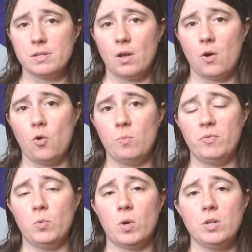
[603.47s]
at home if
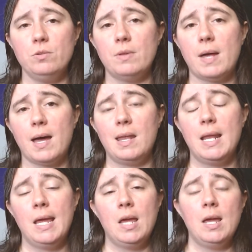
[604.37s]
you want to do that,
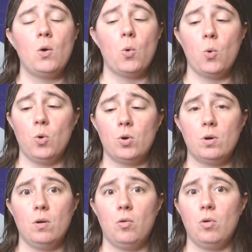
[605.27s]

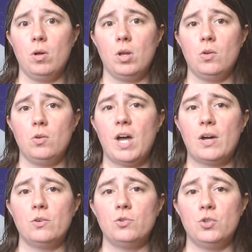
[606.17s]
or
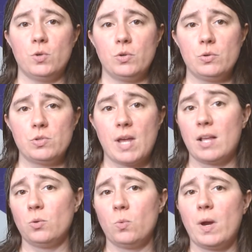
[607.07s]
drills
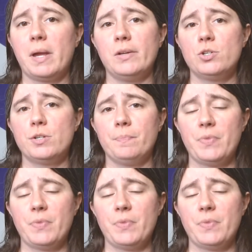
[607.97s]
at the range.